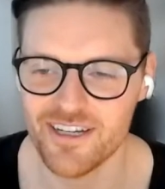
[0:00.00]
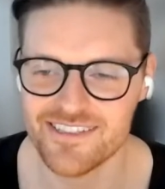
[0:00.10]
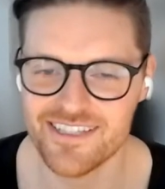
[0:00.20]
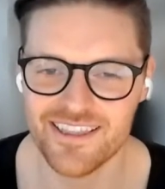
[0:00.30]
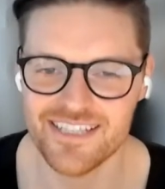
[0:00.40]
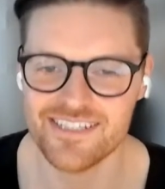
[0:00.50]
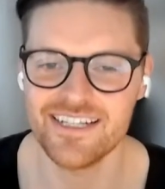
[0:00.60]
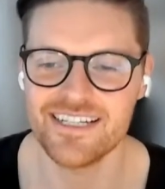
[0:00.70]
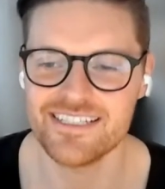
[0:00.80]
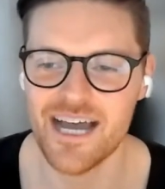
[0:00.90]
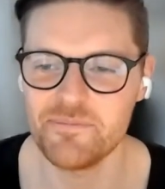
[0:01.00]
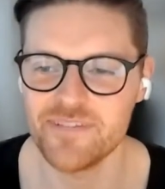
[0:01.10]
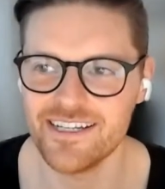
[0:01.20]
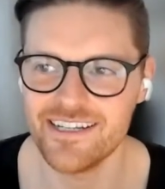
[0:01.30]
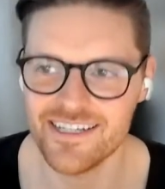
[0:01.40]
like, things I need to
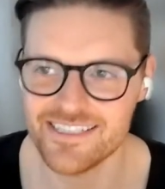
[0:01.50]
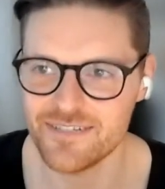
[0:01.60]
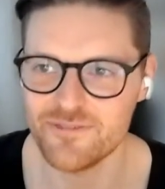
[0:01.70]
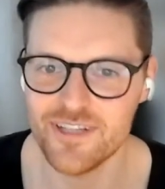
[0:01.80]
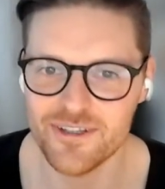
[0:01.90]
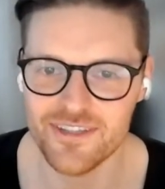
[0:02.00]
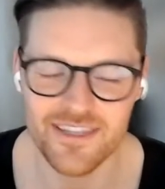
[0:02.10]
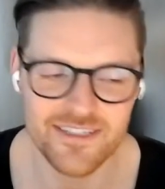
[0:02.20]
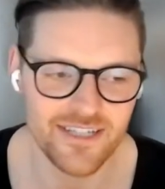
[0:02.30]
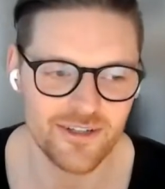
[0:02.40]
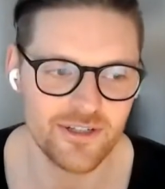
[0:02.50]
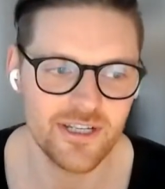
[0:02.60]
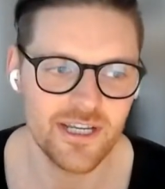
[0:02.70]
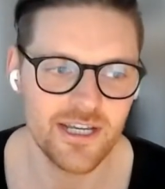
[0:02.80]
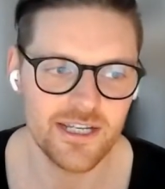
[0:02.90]
update. And I did a video the other day on it.
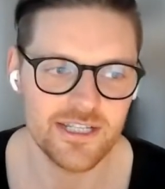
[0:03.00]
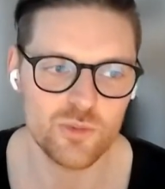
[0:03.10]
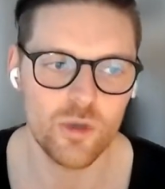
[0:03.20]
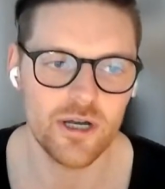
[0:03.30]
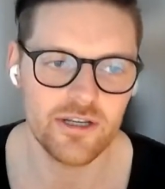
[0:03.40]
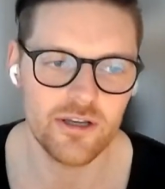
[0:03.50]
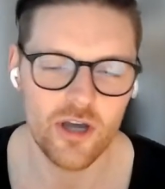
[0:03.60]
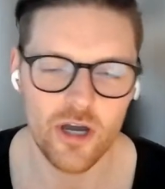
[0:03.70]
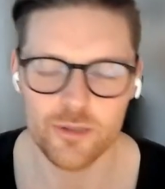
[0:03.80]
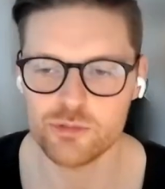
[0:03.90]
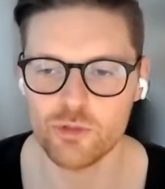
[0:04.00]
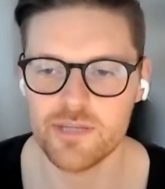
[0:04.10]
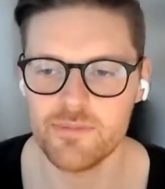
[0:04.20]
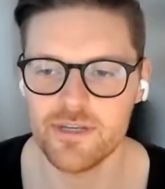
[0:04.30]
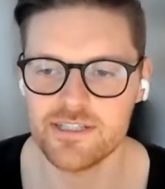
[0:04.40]
Is one, I always
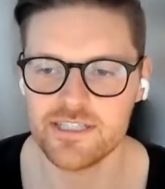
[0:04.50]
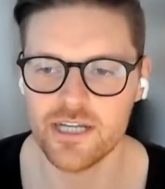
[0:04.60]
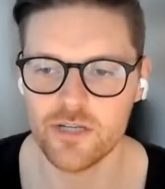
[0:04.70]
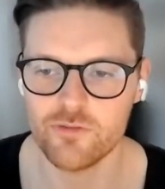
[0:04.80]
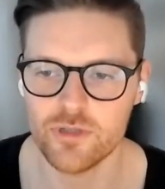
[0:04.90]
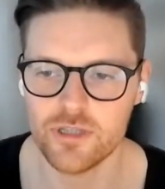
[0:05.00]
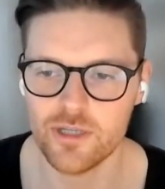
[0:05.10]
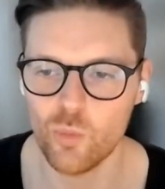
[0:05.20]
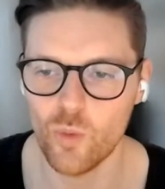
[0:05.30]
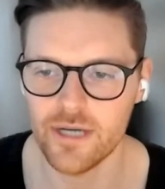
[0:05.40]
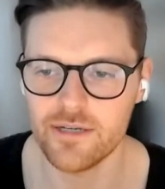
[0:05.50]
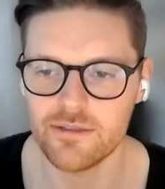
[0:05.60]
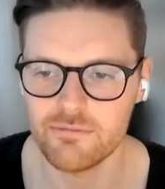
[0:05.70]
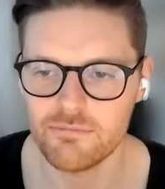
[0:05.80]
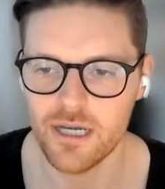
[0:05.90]
recommended start off with like 1
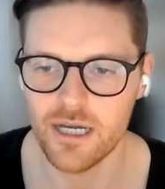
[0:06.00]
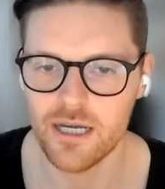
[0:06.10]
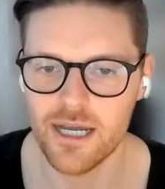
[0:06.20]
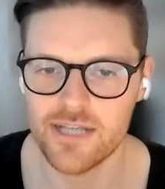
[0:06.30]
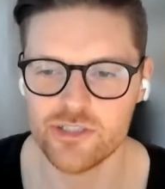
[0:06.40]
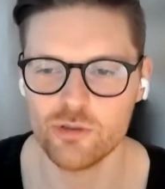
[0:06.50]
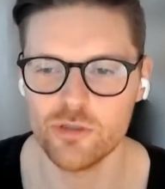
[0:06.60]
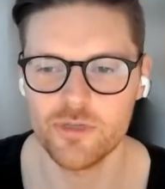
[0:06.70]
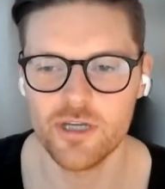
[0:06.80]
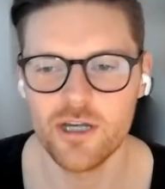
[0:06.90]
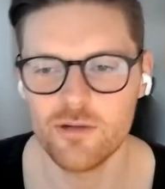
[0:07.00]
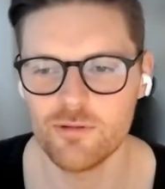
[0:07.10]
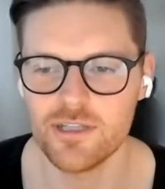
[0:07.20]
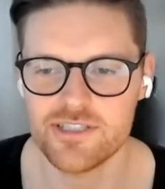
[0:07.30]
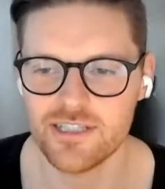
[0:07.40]
asset group.
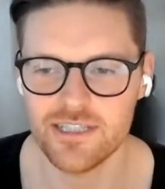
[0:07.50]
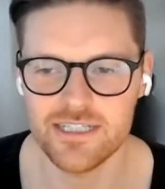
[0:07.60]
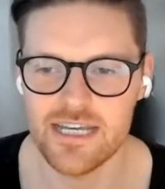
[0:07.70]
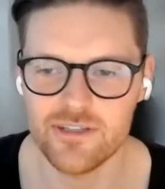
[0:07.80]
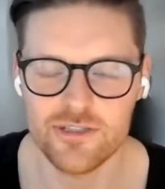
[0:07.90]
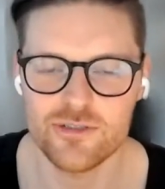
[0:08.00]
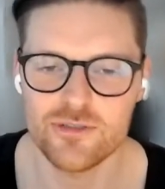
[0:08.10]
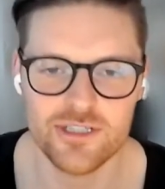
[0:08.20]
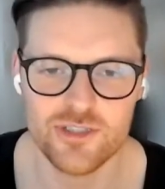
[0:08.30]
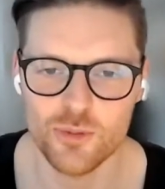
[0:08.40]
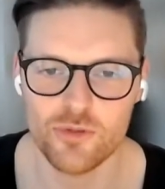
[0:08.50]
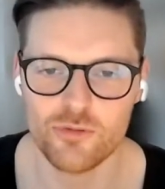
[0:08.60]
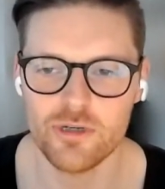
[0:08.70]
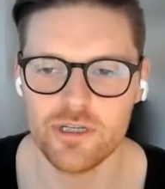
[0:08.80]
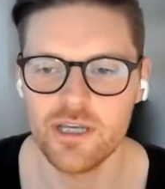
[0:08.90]
Realistically, now you can do like 2 or
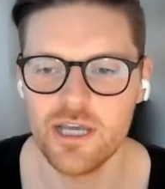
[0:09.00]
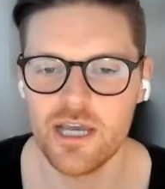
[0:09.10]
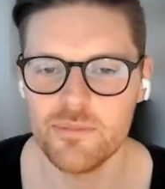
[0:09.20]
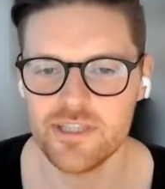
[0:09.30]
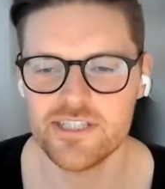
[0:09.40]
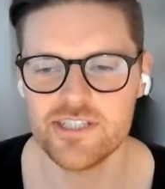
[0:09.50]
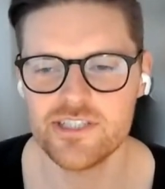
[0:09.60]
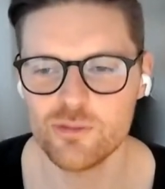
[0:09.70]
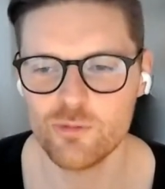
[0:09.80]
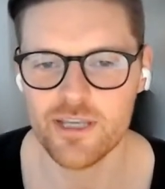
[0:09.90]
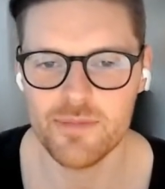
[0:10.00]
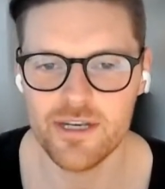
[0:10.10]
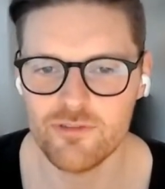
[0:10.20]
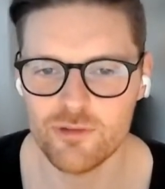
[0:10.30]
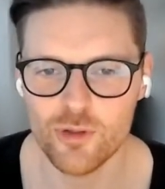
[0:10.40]
3, but this is still
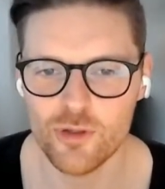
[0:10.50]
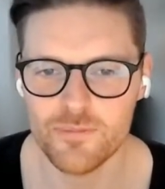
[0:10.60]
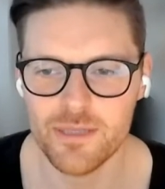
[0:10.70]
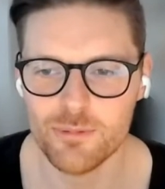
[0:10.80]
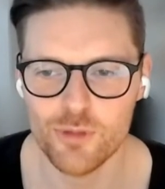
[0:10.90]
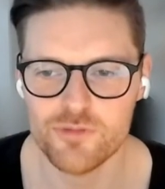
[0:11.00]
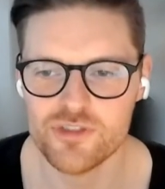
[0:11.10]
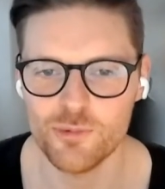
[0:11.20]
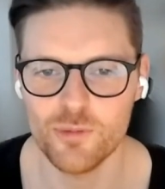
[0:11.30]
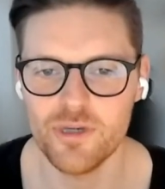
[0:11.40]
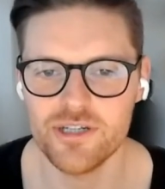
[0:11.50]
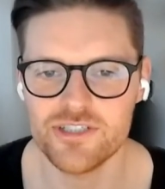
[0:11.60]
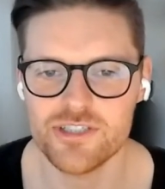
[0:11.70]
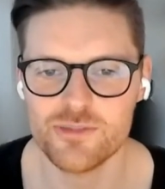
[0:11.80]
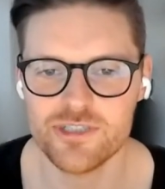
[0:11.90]
recommended for a lot of people who have small
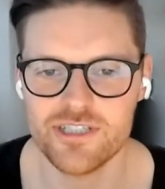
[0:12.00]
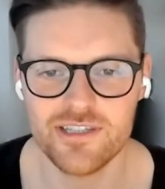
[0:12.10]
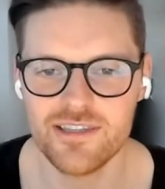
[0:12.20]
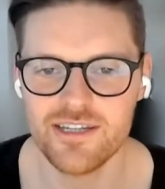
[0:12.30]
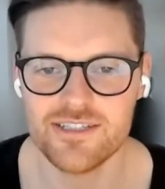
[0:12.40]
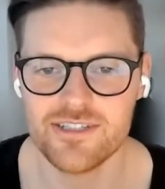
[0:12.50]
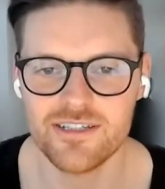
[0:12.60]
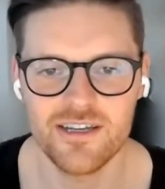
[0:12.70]
budgets, which at the end of the day is like